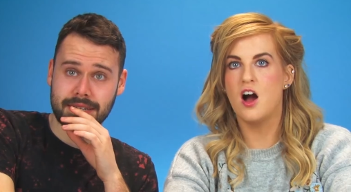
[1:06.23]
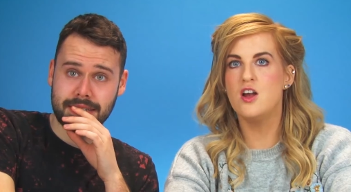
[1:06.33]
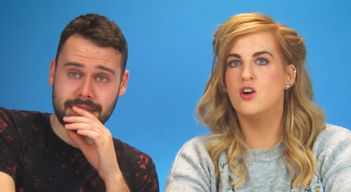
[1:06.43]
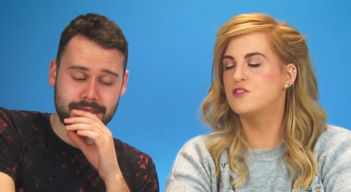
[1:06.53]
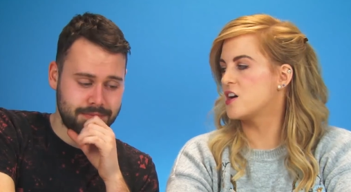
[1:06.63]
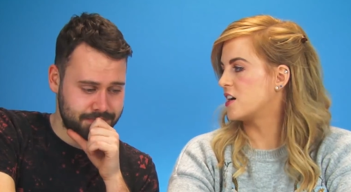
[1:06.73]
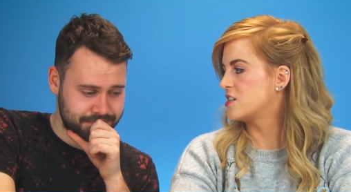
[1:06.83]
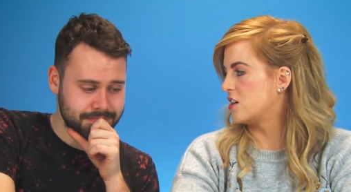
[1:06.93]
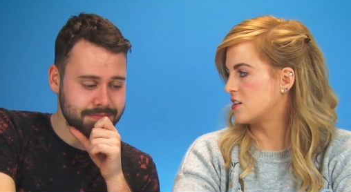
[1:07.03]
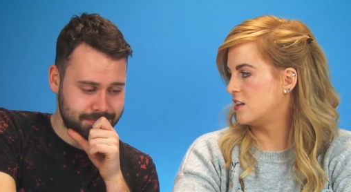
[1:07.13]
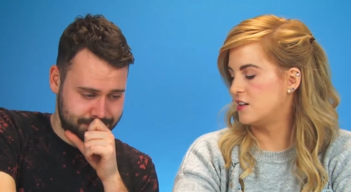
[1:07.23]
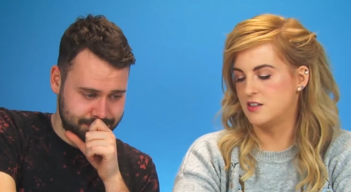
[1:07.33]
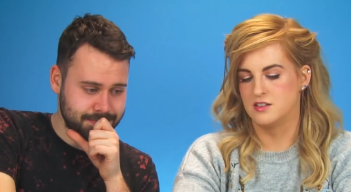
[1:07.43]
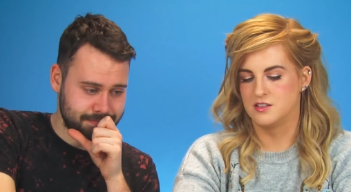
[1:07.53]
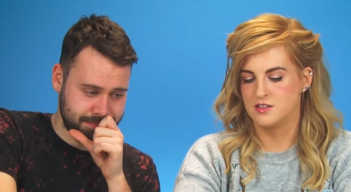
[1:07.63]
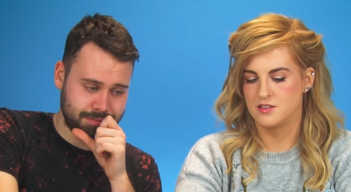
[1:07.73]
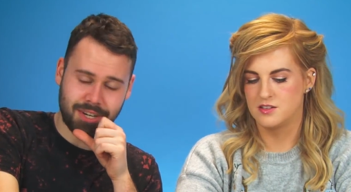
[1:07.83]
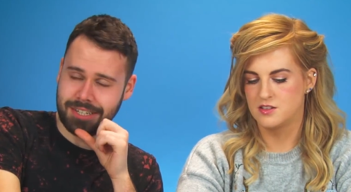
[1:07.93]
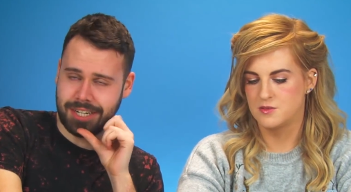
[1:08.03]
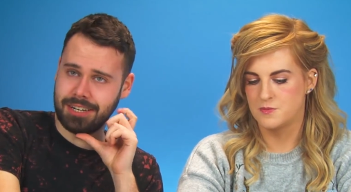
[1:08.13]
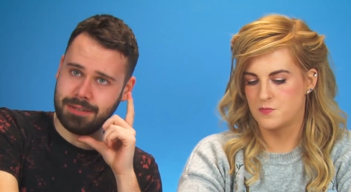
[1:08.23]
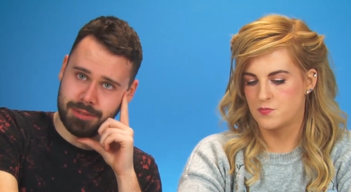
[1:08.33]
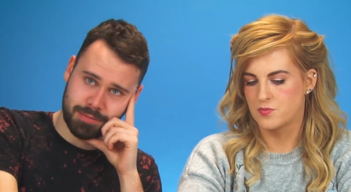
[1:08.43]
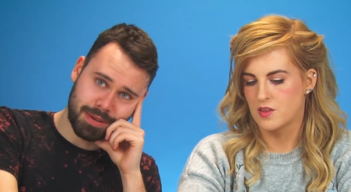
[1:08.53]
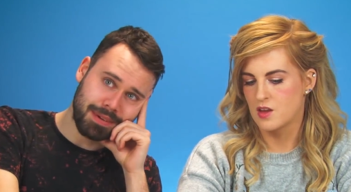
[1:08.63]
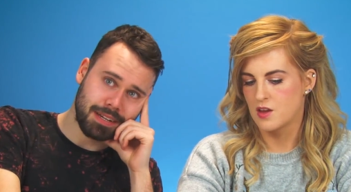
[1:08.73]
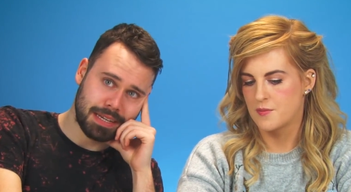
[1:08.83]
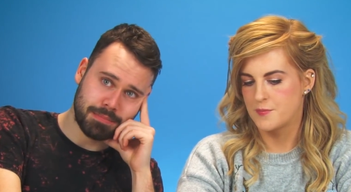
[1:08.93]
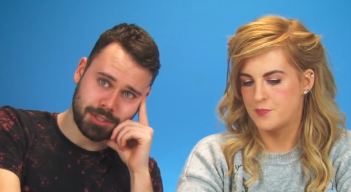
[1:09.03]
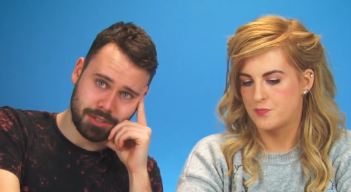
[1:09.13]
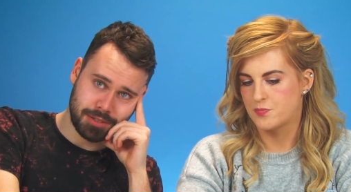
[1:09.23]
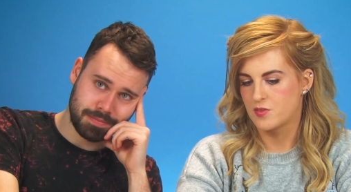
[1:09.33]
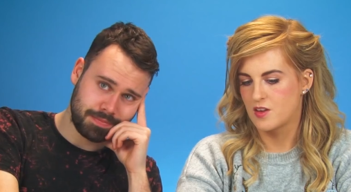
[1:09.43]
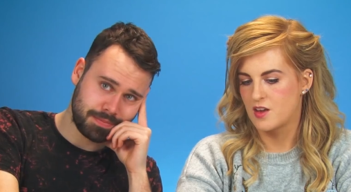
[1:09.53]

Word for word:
Speaker 1: I love dark chocolate. Mm-hmm. Dark chocolate was my middle name in school.